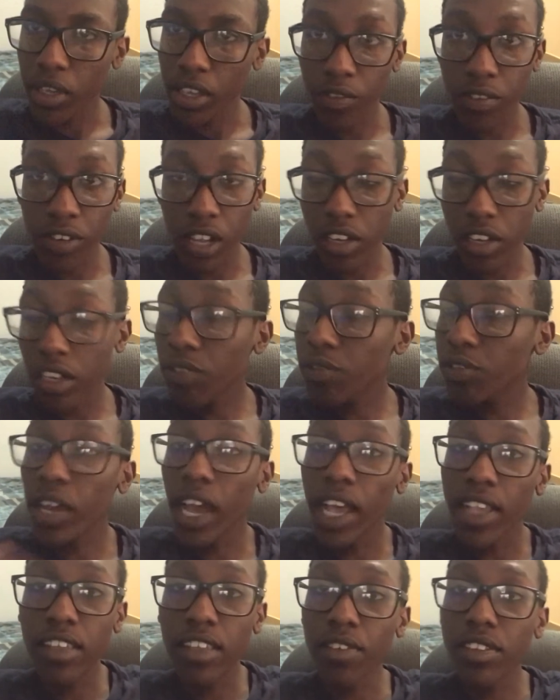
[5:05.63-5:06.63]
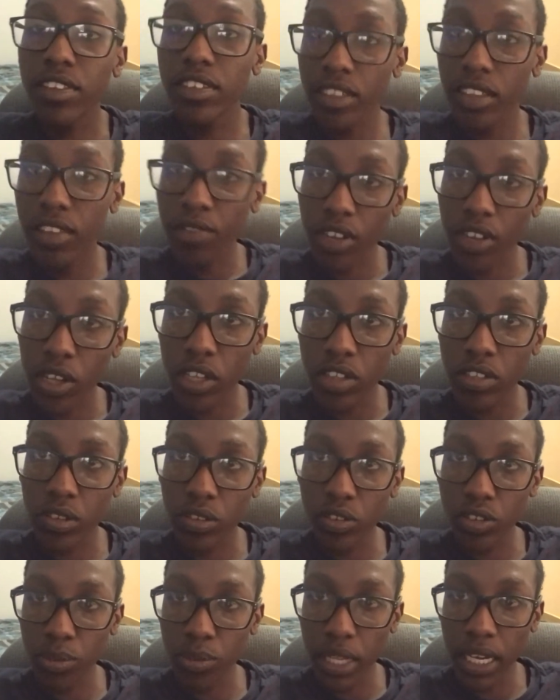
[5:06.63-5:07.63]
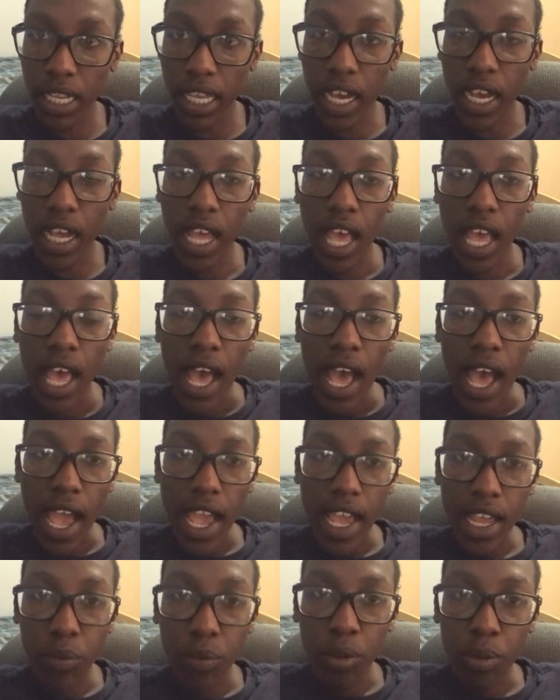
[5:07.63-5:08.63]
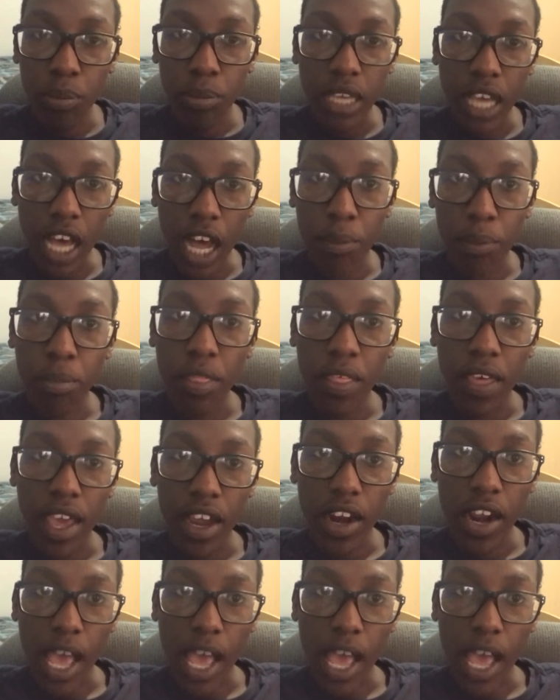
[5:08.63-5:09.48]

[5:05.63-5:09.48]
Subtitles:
If you guys haven't seen the video on social media, it will be up there.